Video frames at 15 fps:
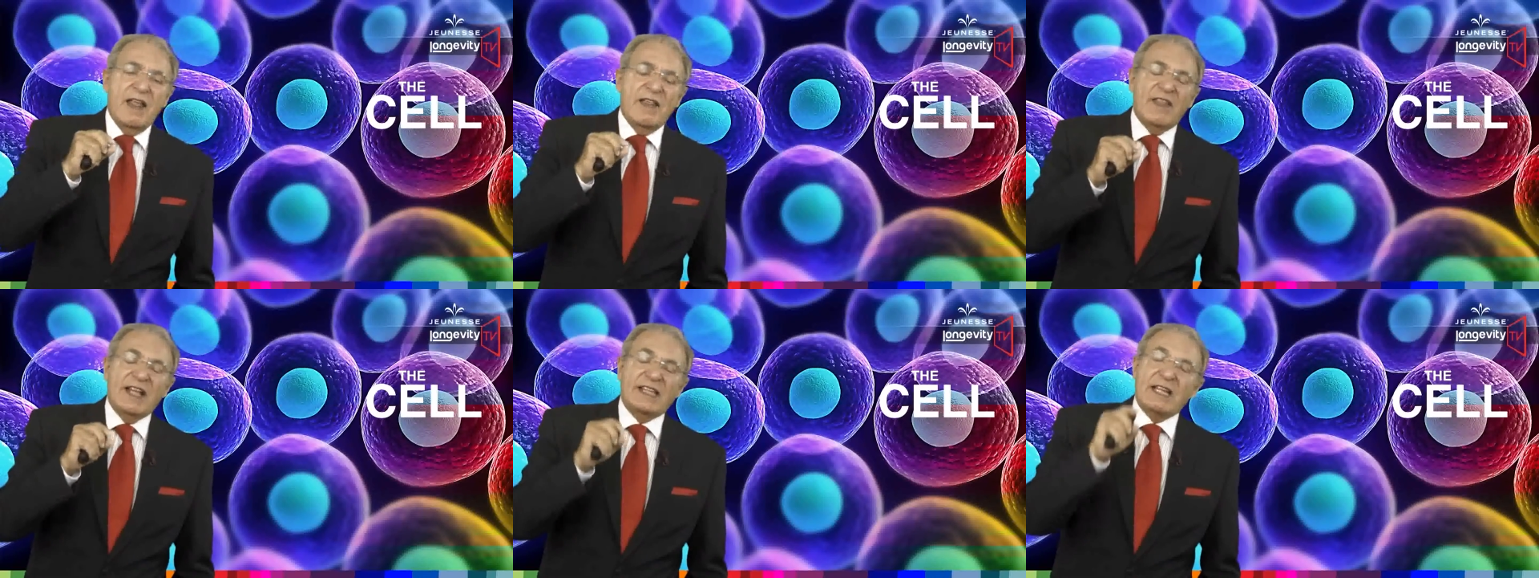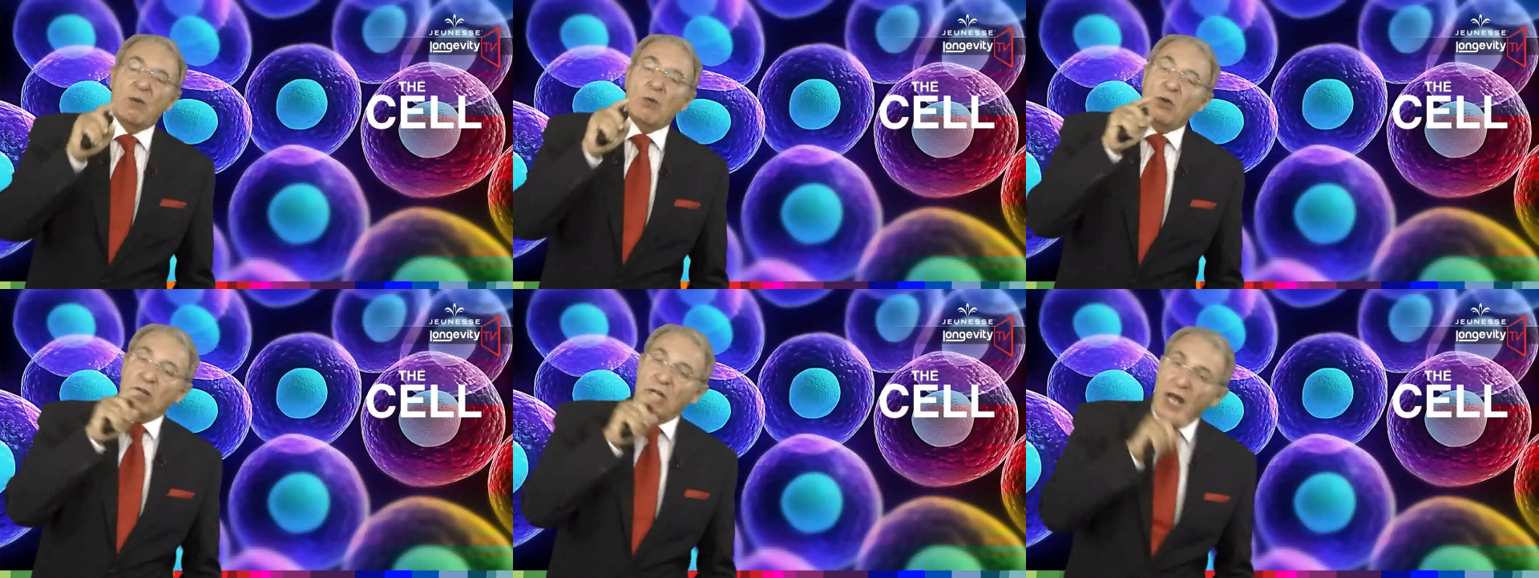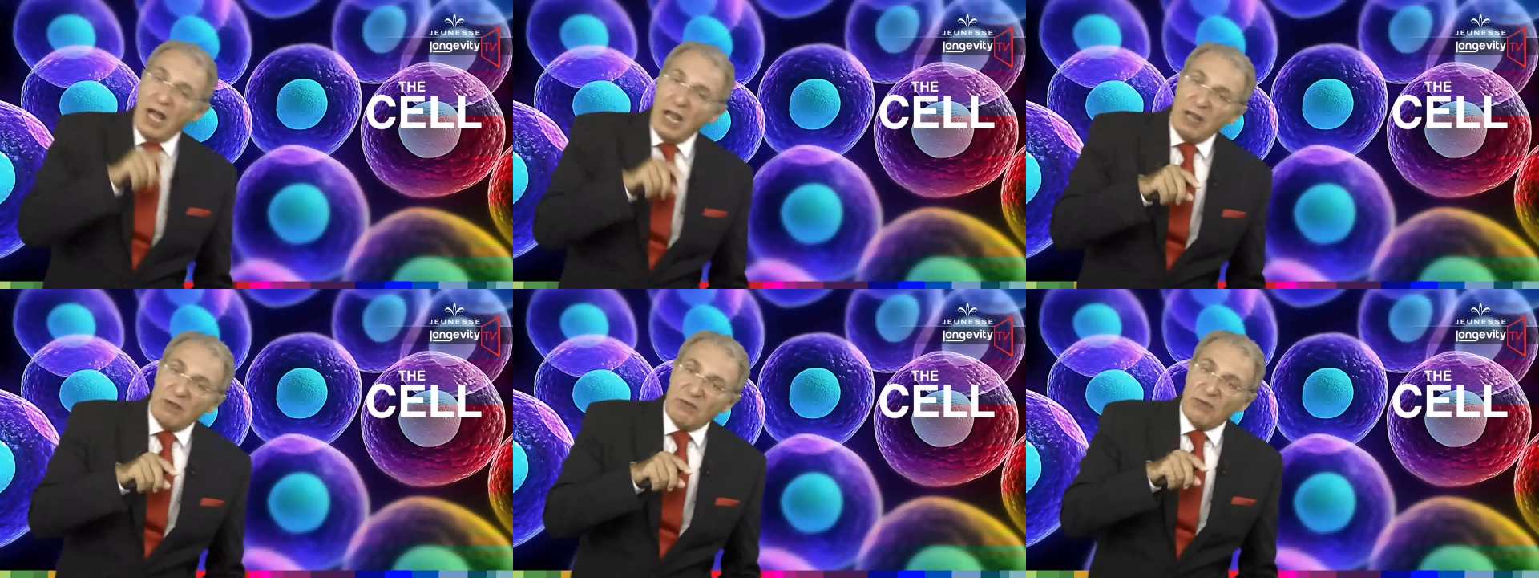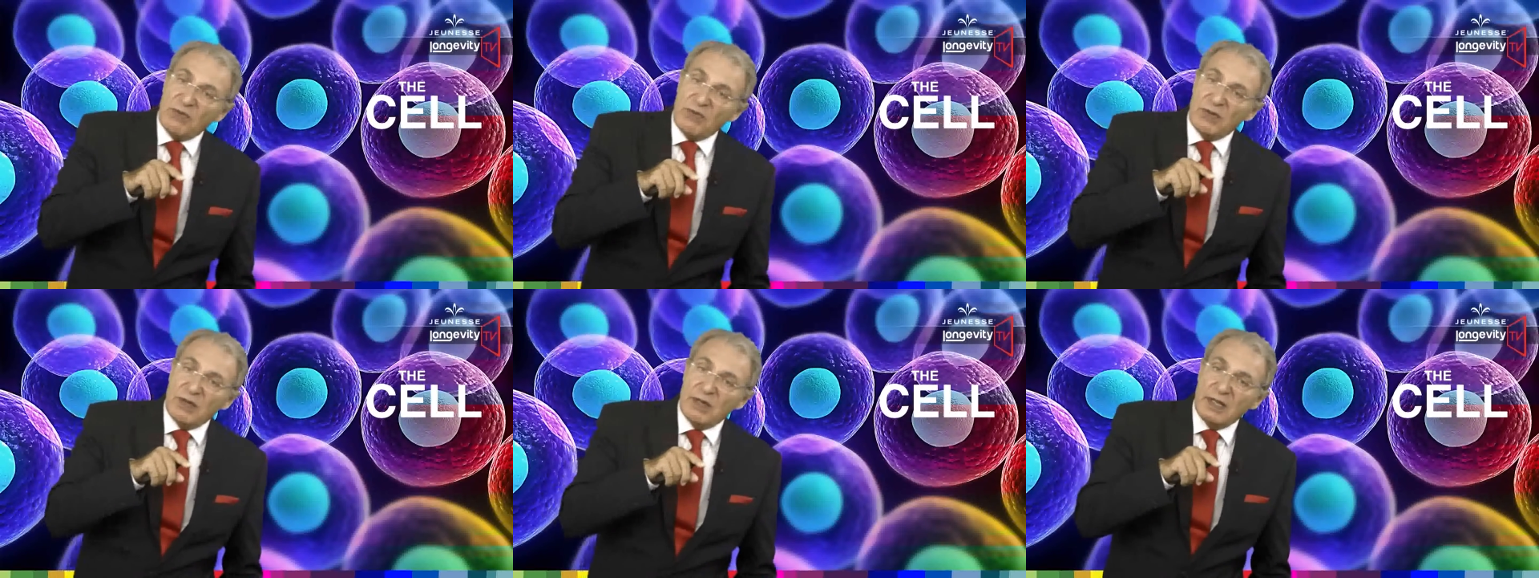that our
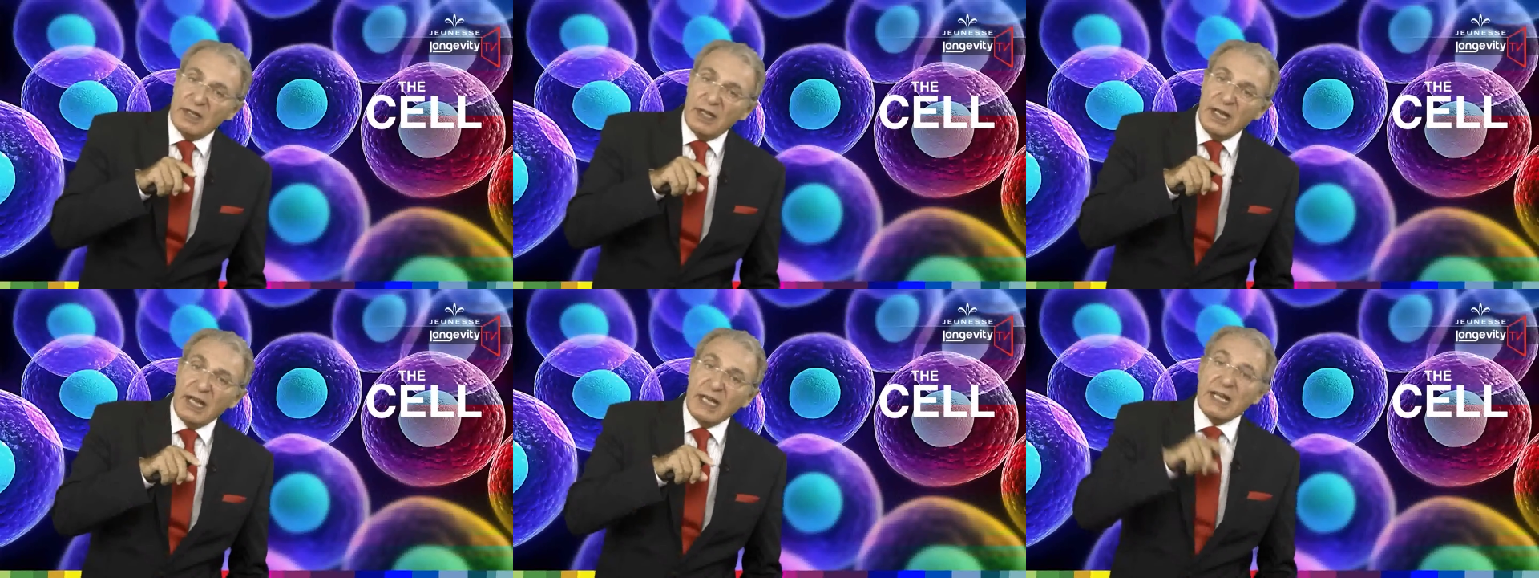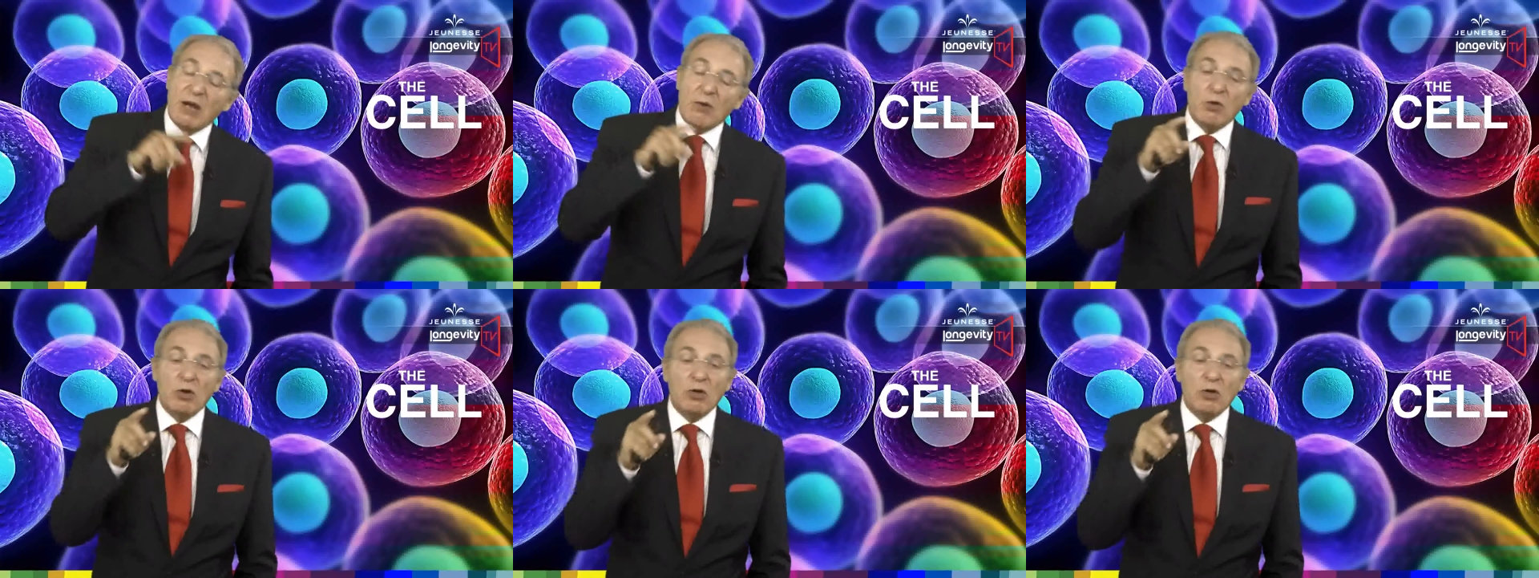life and our